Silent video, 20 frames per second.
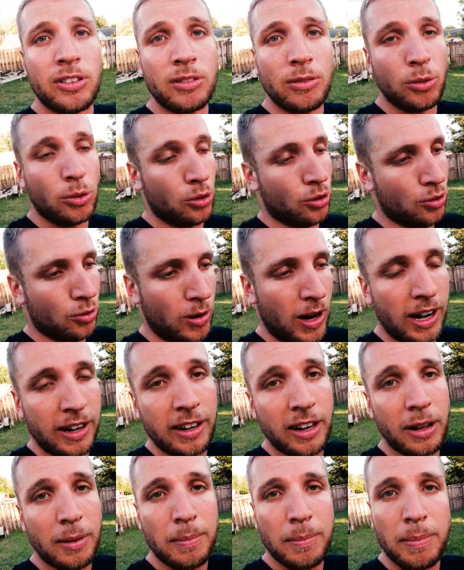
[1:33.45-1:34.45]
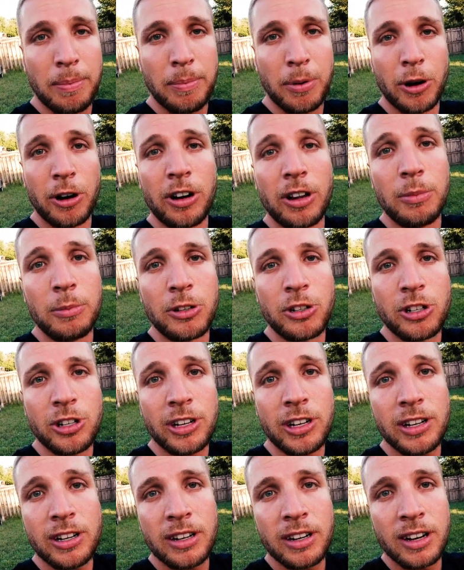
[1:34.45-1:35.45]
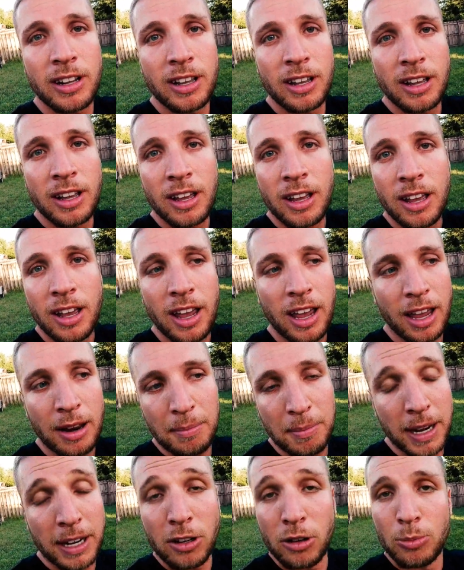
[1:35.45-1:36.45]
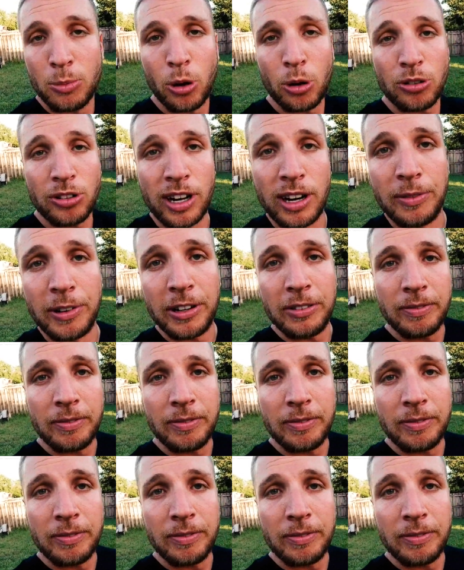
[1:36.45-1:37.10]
We'll grind it up, put it in the machine, and make new boards out of it.